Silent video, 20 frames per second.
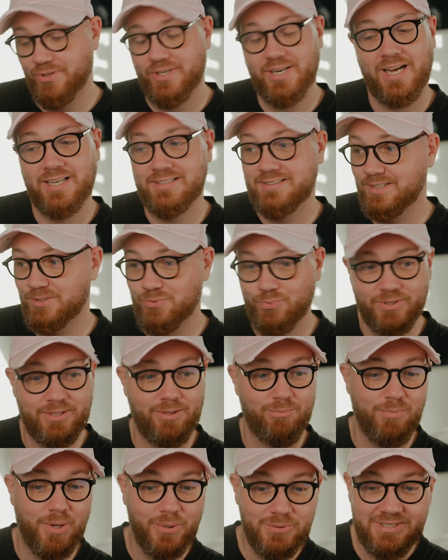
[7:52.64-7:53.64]
glasses
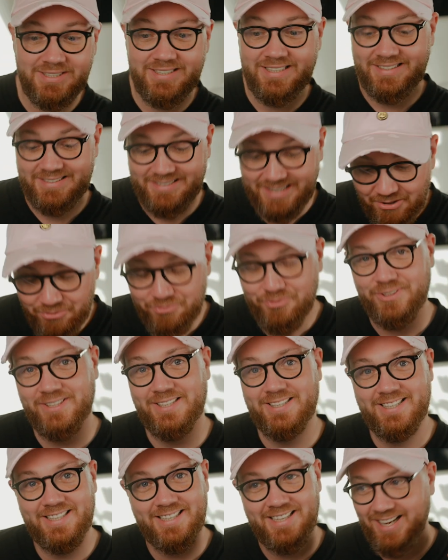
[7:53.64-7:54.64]
will most
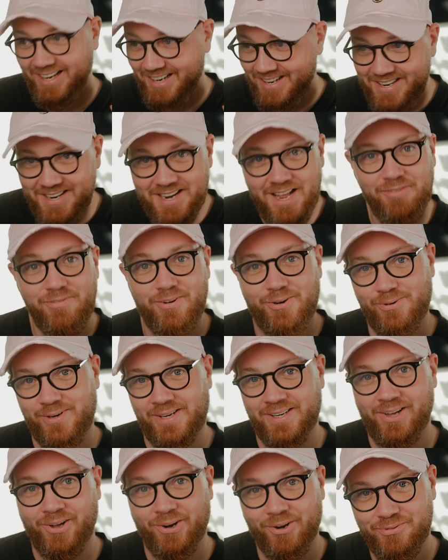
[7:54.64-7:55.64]
definitely never
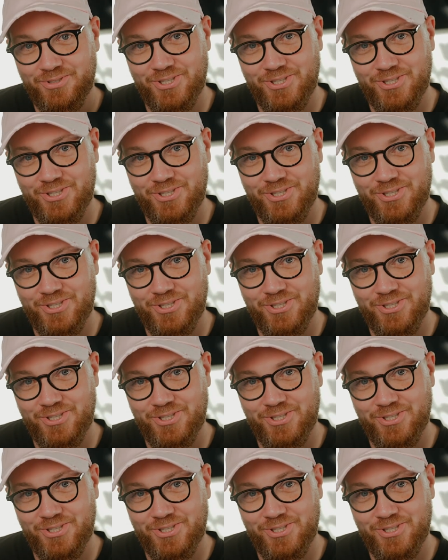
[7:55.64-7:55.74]
run out of